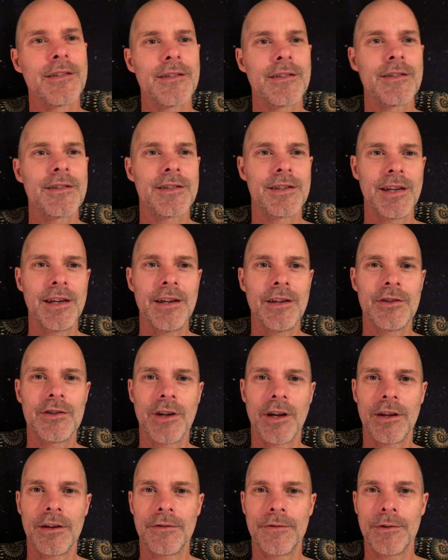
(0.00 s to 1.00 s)
see each
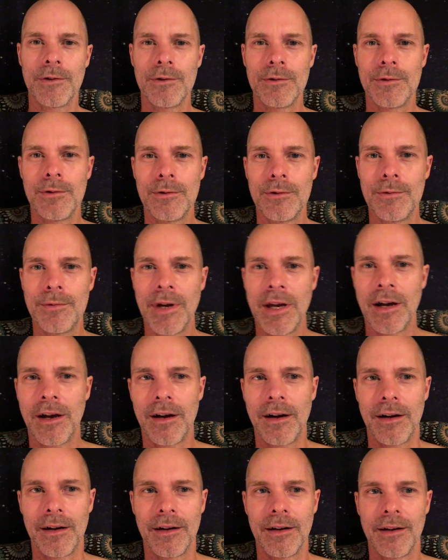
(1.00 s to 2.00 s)
other for who we
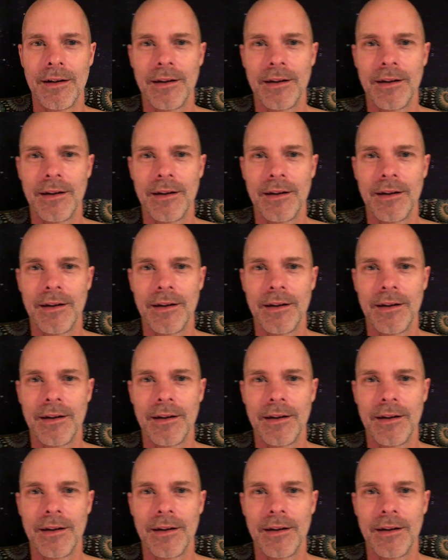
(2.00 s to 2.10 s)
are.